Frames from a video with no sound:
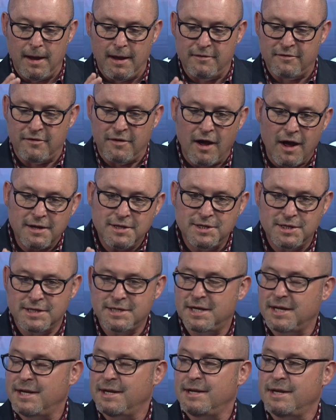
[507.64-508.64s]
it's not
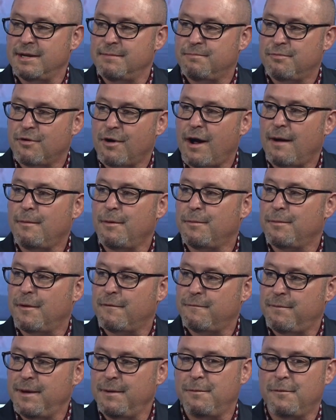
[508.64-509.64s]
just a problem
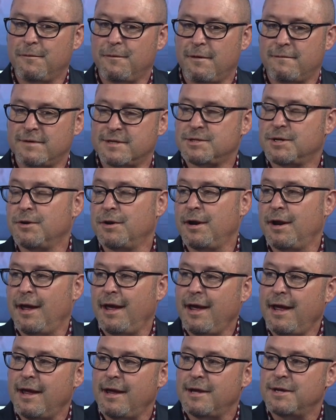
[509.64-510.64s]
of people of a
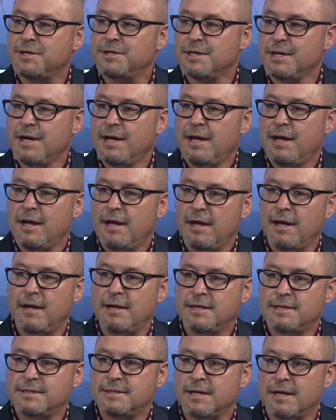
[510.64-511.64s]
certain age.
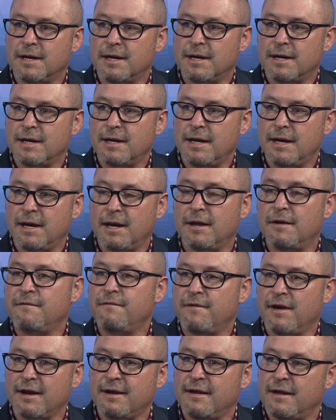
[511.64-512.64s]
It could
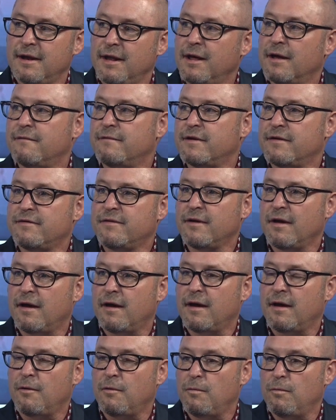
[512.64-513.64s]
affect any of us,
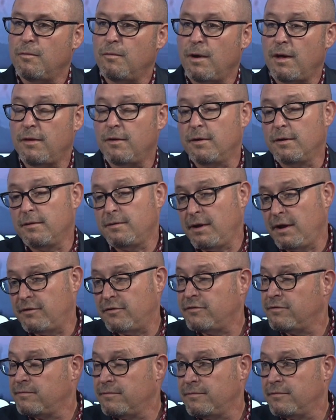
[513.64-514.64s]
whether
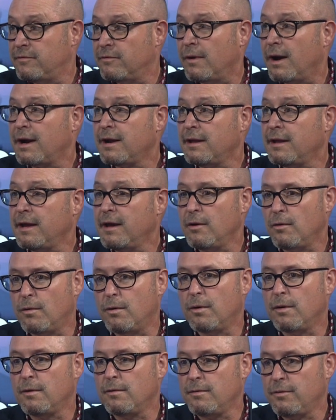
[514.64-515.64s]
it's directly
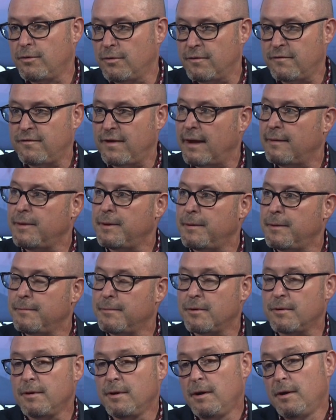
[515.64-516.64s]
or through a family
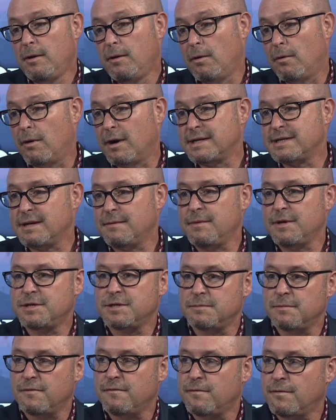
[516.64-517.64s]
member, or, as I
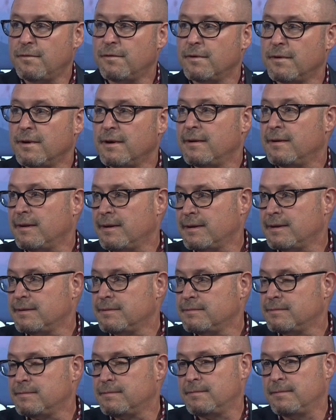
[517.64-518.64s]
mentioned before,
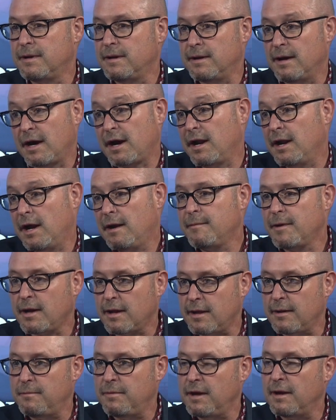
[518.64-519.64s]

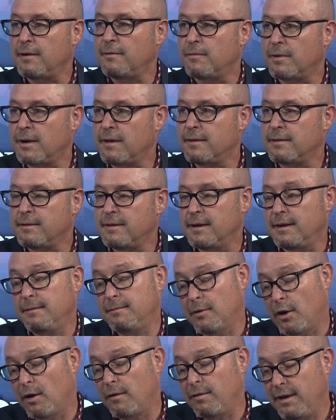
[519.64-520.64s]
economically being one of
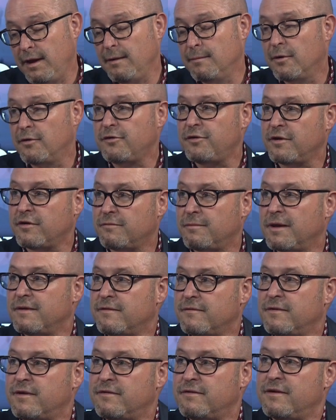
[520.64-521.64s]
the most
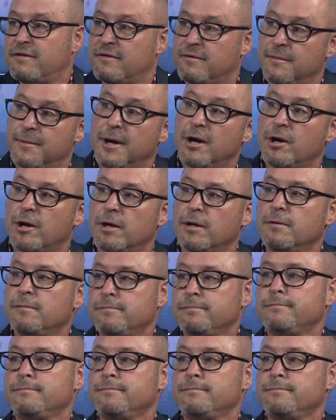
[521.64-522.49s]
expensive disease in America.